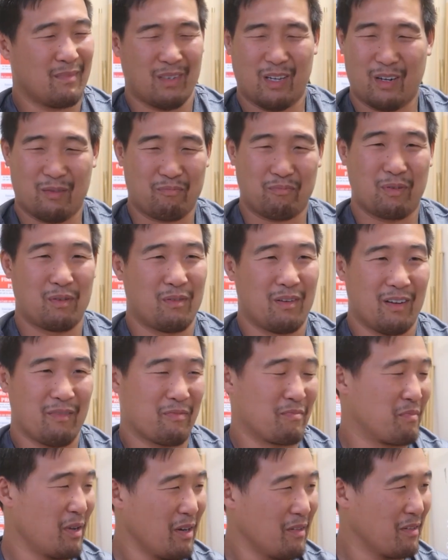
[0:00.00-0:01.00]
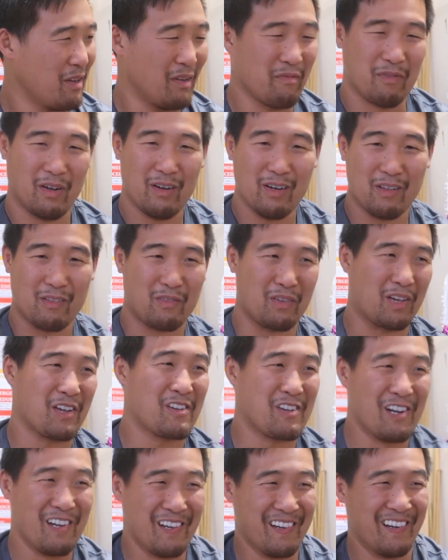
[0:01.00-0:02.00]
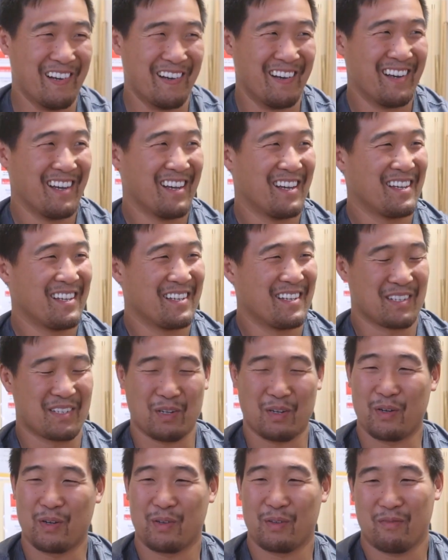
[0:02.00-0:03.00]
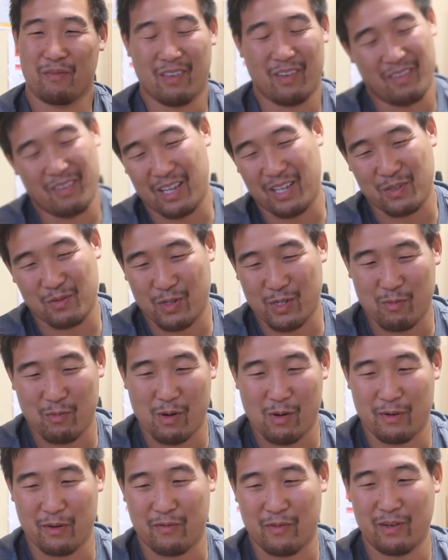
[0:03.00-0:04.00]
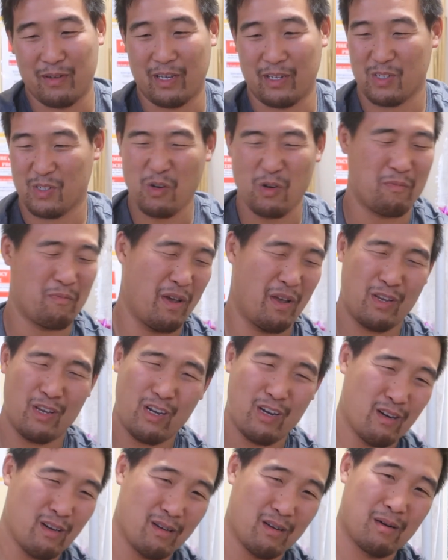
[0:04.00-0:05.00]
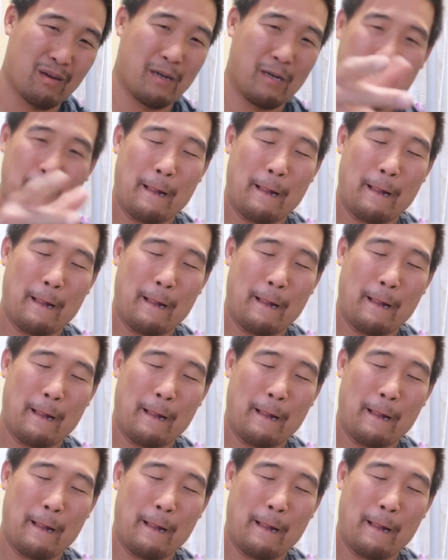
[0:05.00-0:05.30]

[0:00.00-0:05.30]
I haven't done anything. So yeah, that's the reason why my friend like, John, man, you need to